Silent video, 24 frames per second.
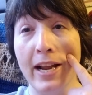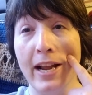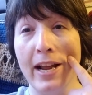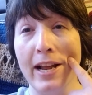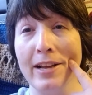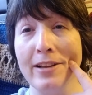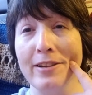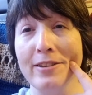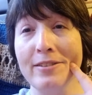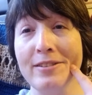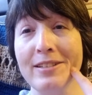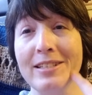
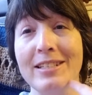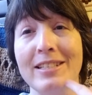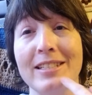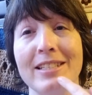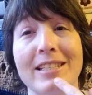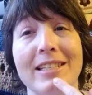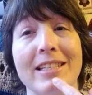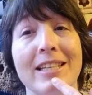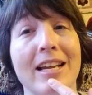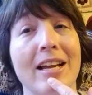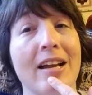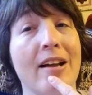videos and
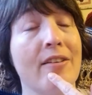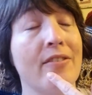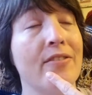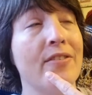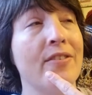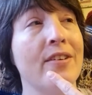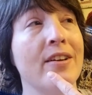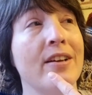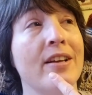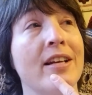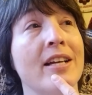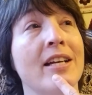stuff,
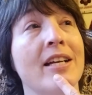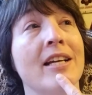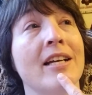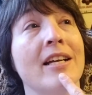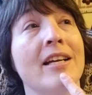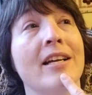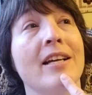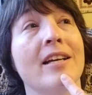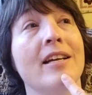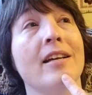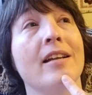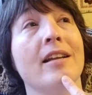
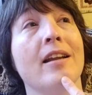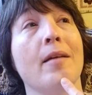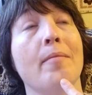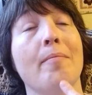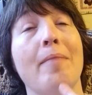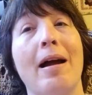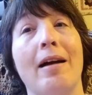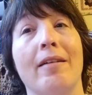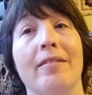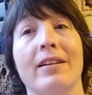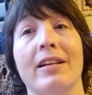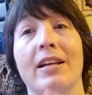and I'm
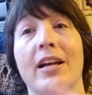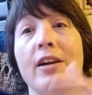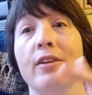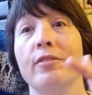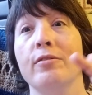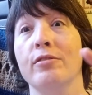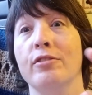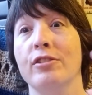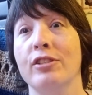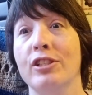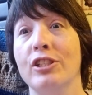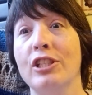about to go
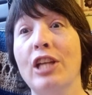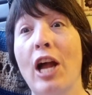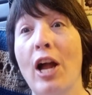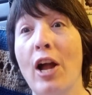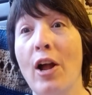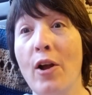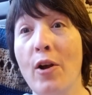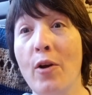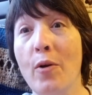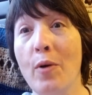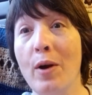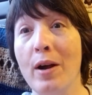
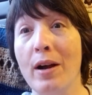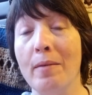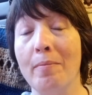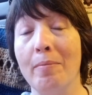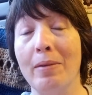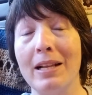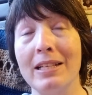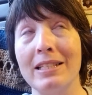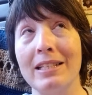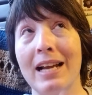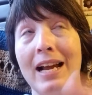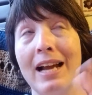sew.
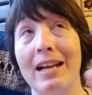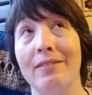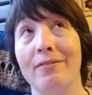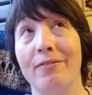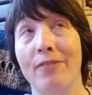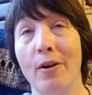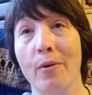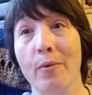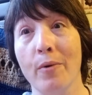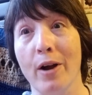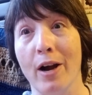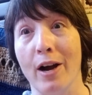Plus I had
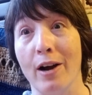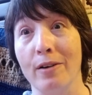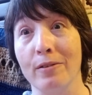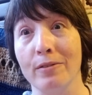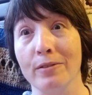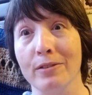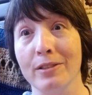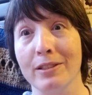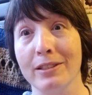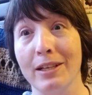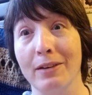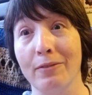phone
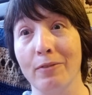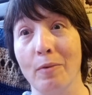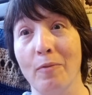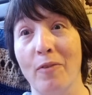calls, several